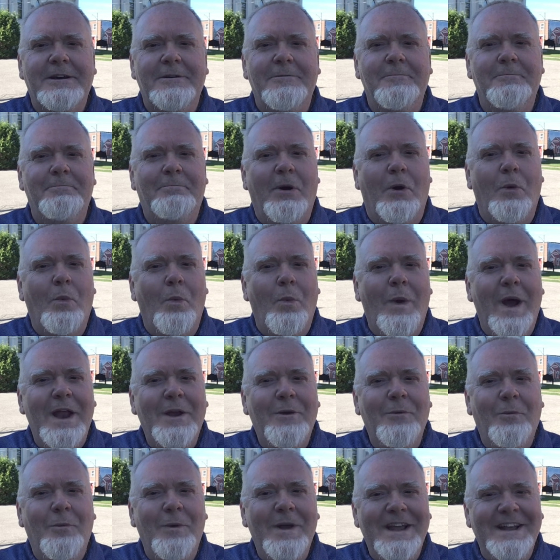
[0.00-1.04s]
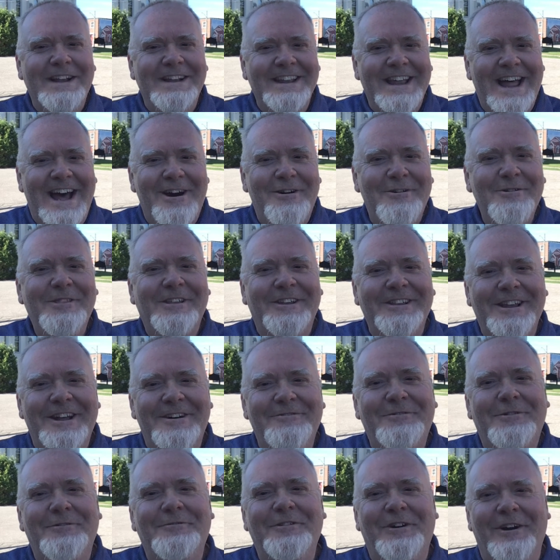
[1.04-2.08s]
but when we allow the
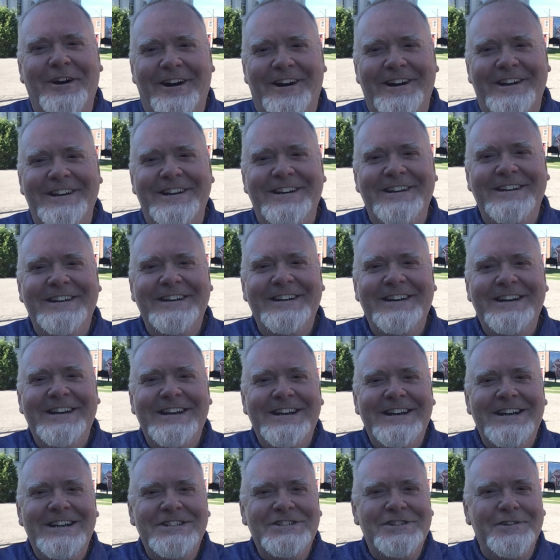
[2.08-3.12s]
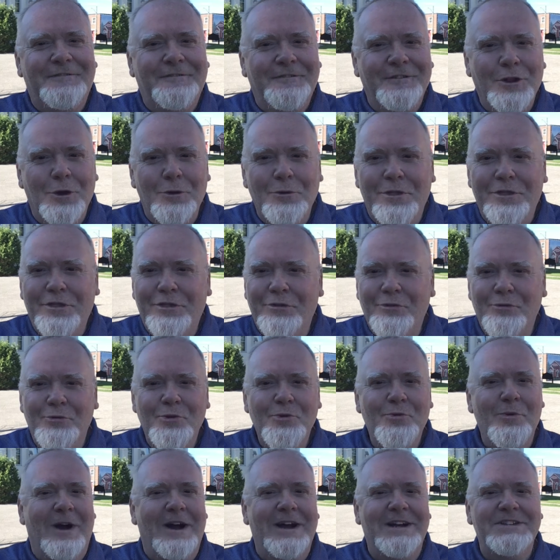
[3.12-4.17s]
love of God to flow
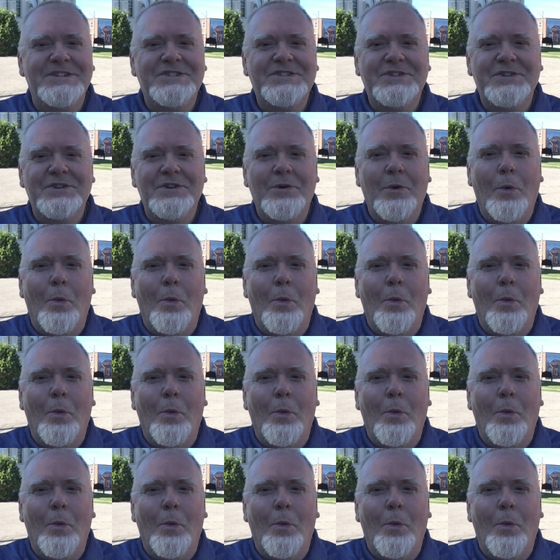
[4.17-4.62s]
through us